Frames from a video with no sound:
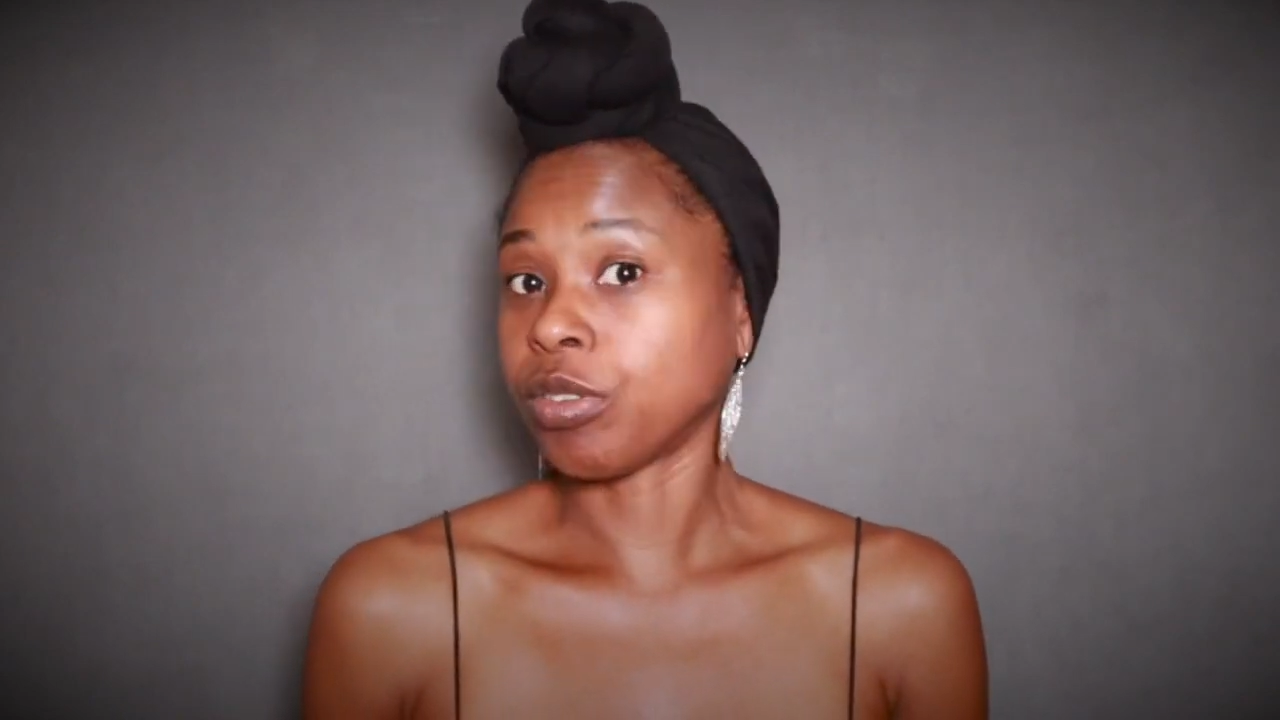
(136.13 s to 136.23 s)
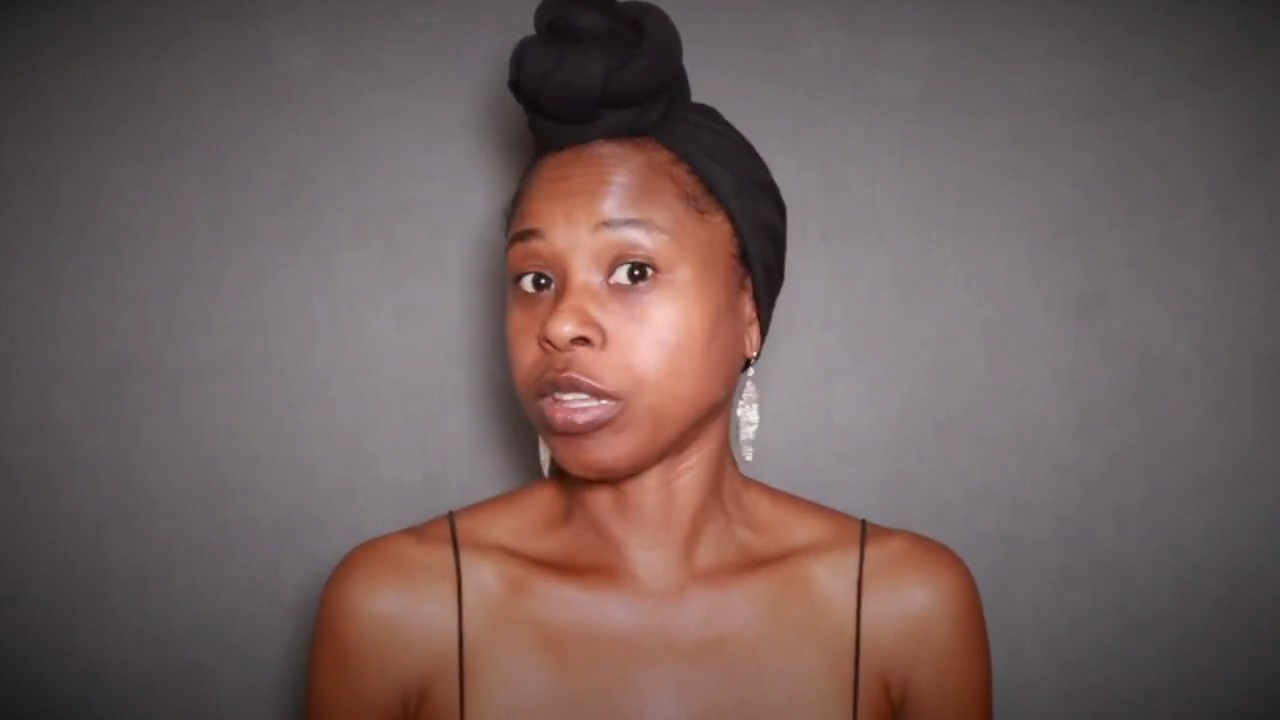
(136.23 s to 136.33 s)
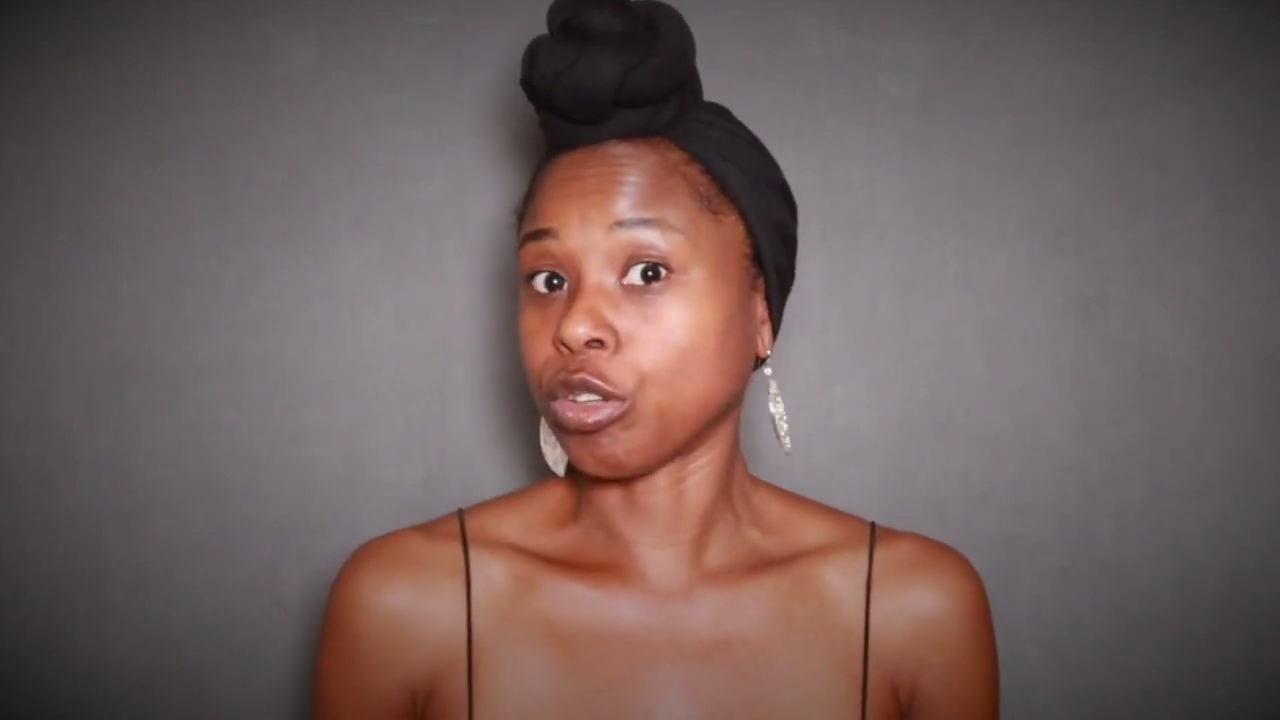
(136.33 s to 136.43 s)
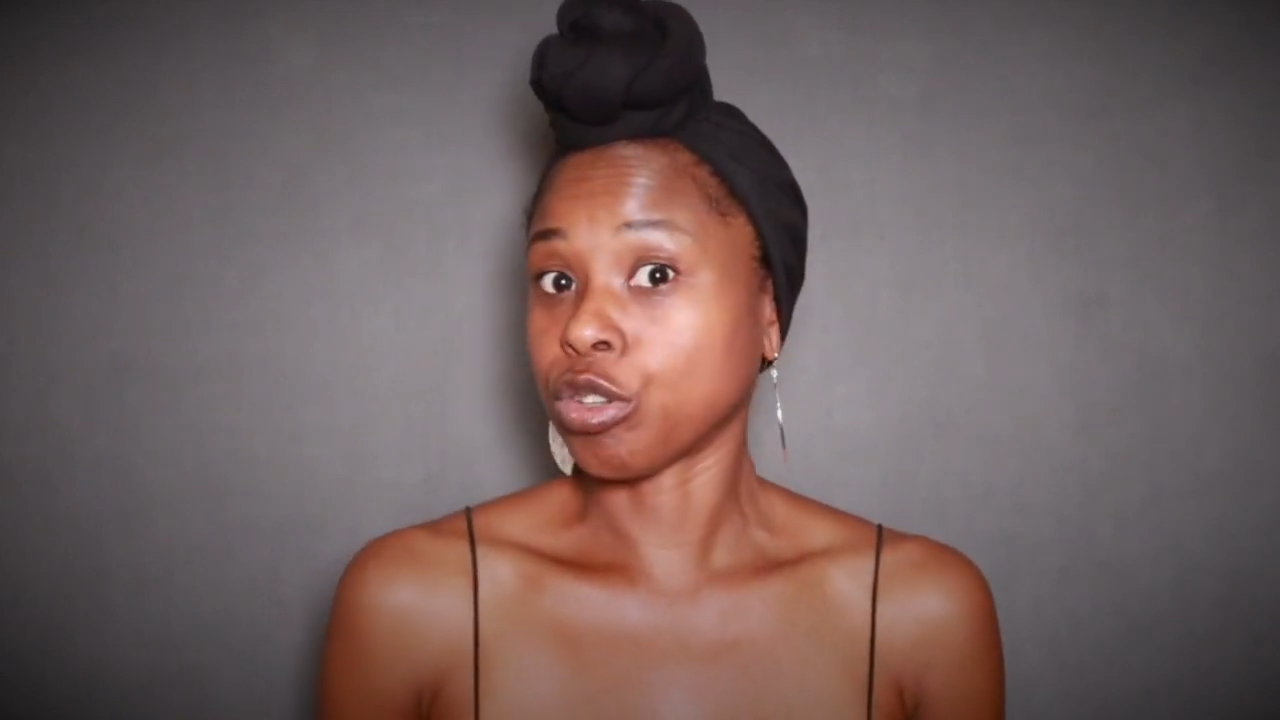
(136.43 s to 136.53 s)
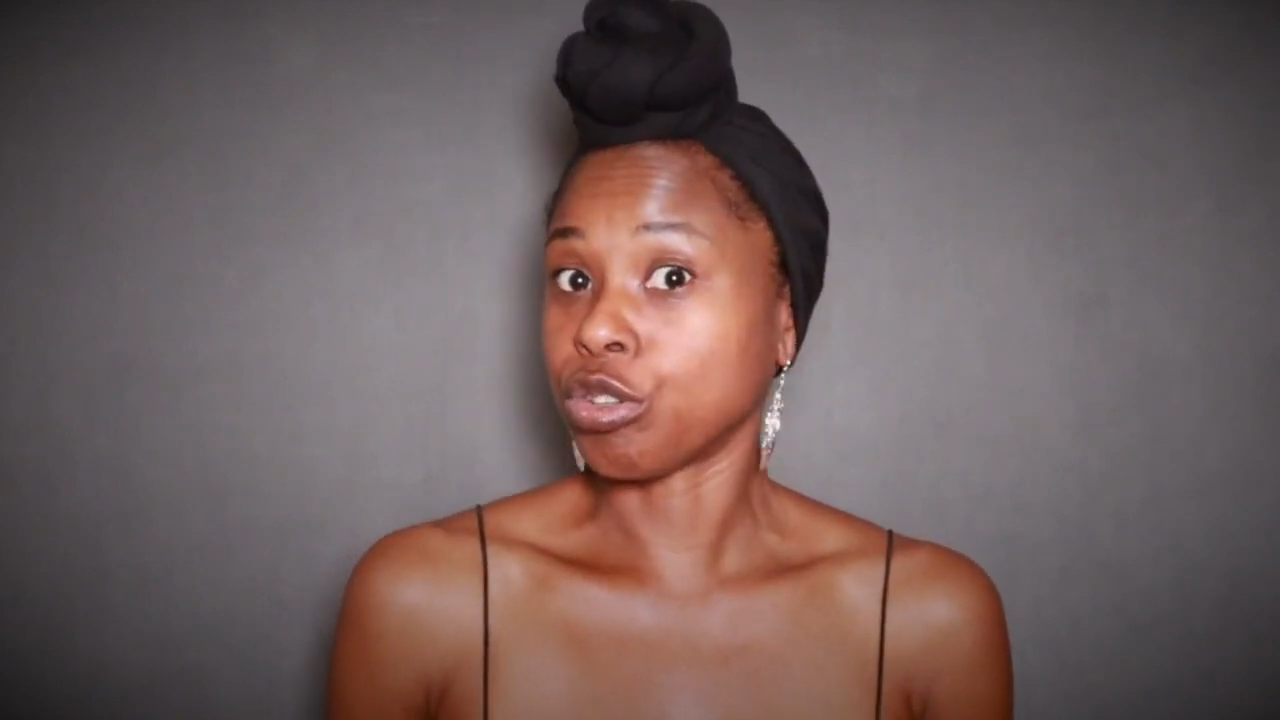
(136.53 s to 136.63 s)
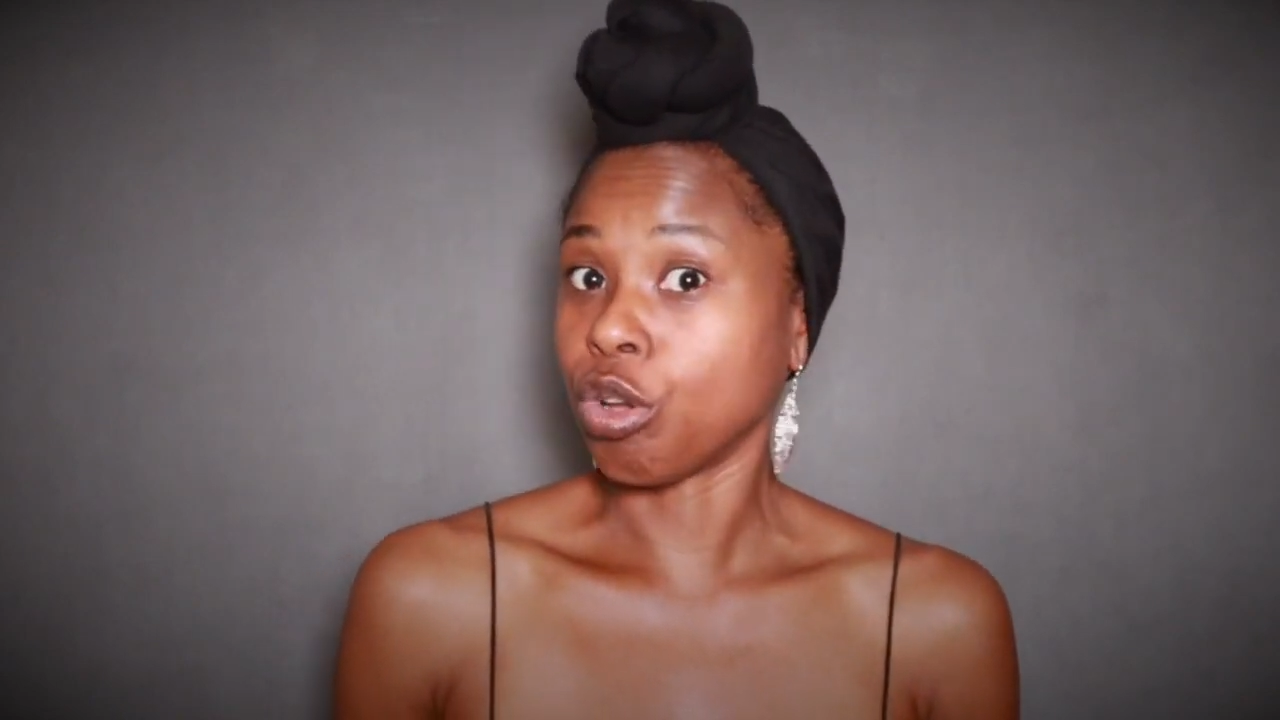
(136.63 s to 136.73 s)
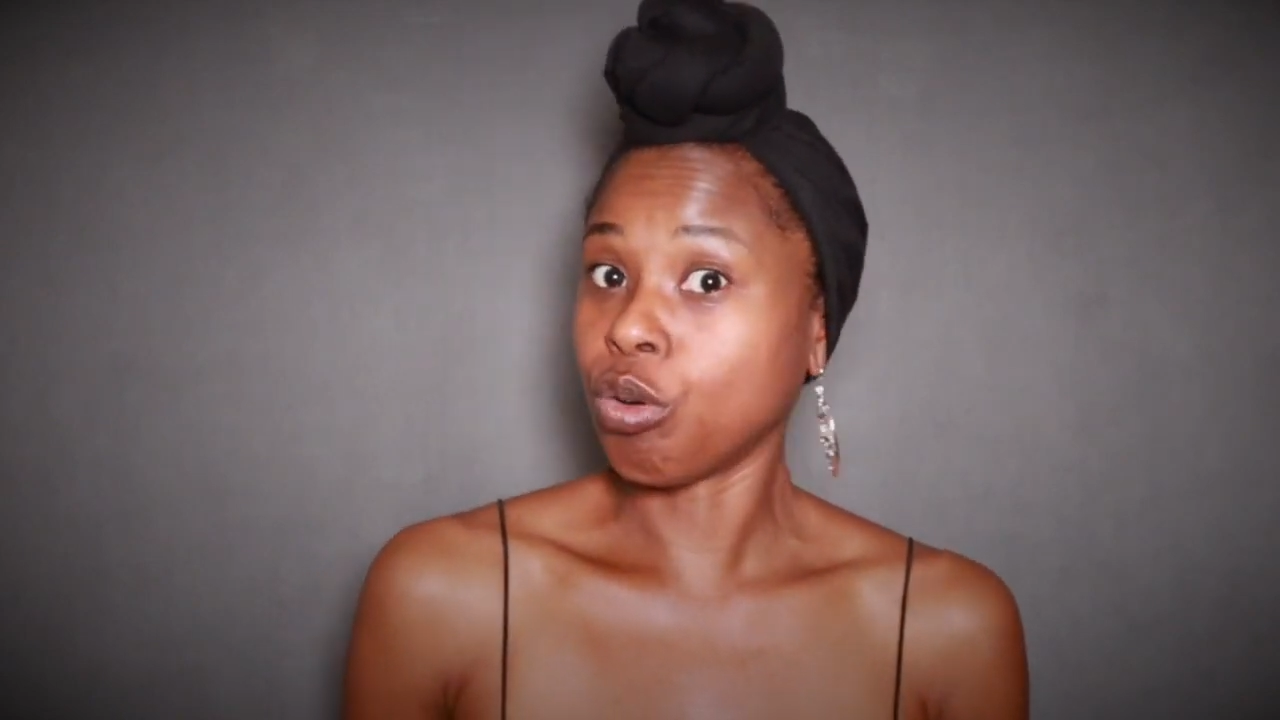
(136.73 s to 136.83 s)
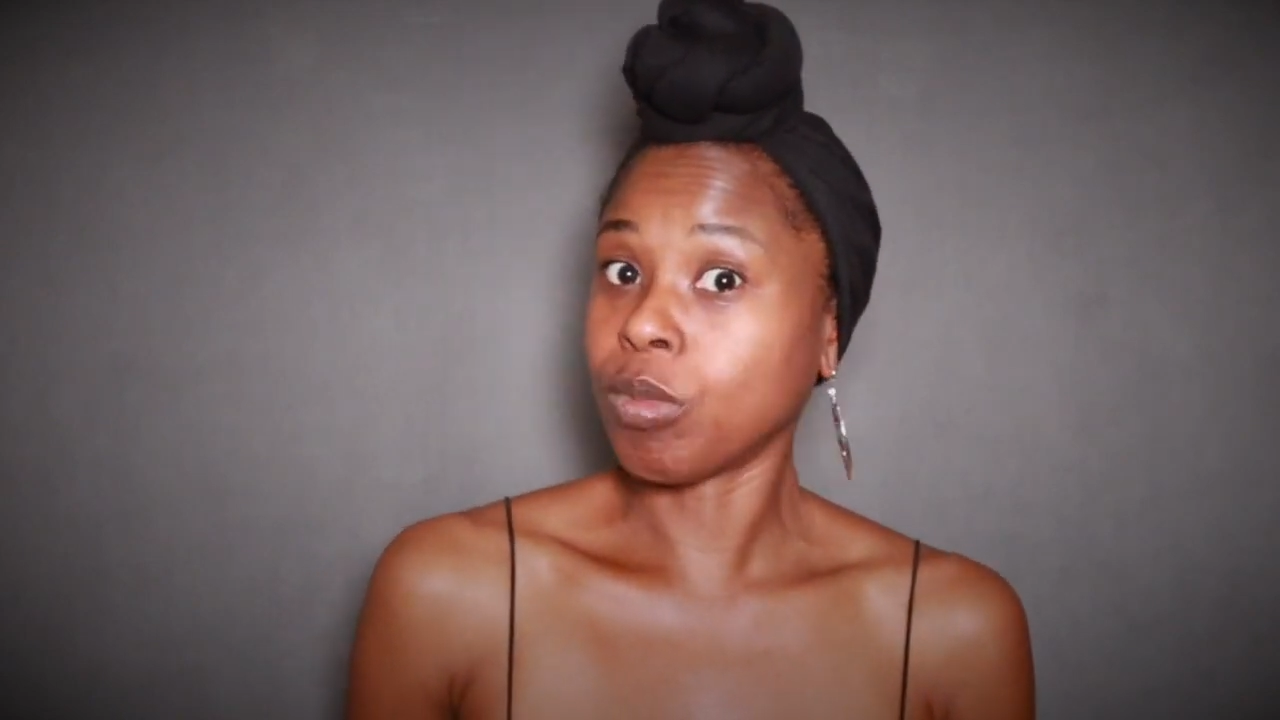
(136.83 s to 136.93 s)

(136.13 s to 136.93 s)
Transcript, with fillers: that there's so